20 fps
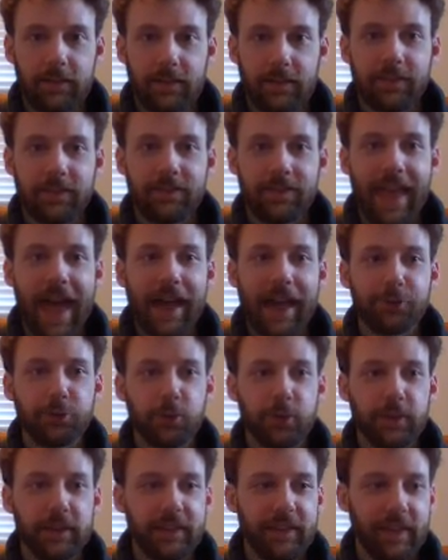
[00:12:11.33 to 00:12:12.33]

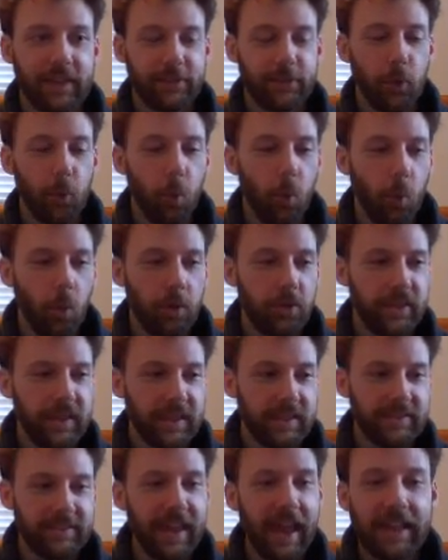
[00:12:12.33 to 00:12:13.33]
naturally, like the
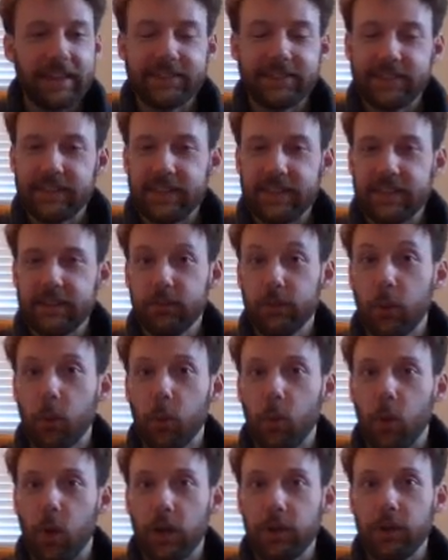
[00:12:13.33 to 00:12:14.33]
intensity of the
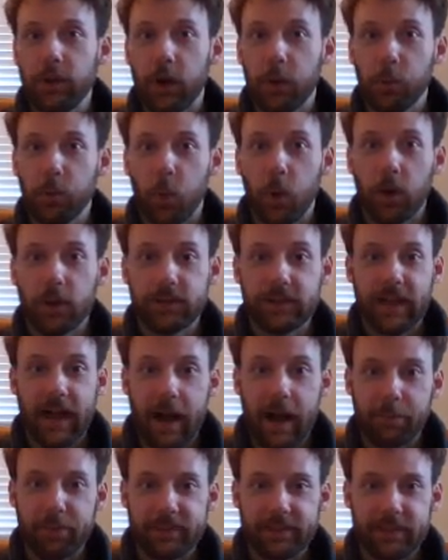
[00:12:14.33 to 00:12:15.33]
one-on-one
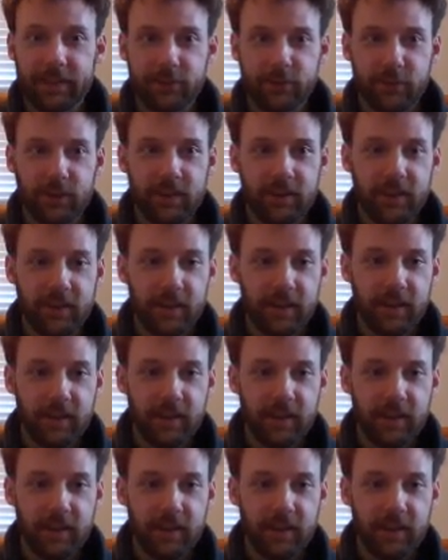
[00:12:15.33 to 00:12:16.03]
competition